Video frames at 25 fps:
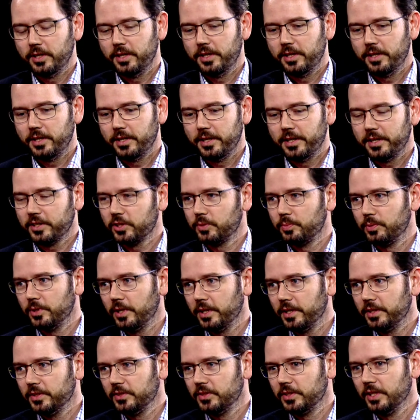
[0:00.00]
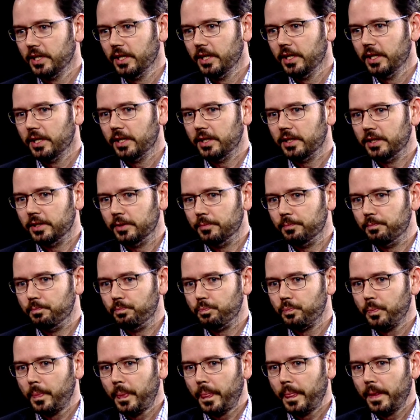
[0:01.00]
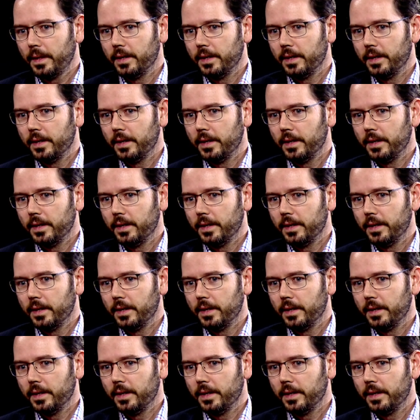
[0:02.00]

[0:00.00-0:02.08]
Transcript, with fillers: AI XPRIZE. Um,